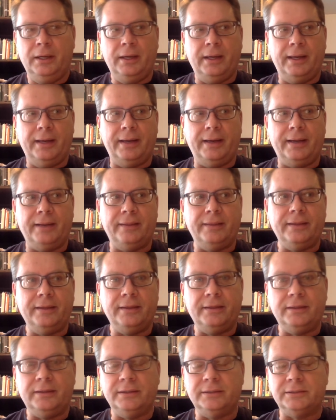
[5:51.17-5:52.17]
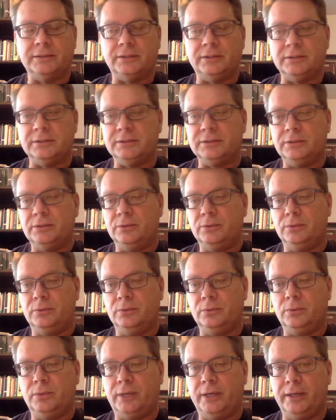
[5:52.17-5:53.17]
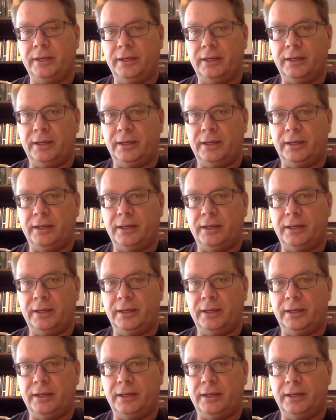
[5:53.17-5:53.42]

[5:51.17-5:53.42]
And I think it's also quite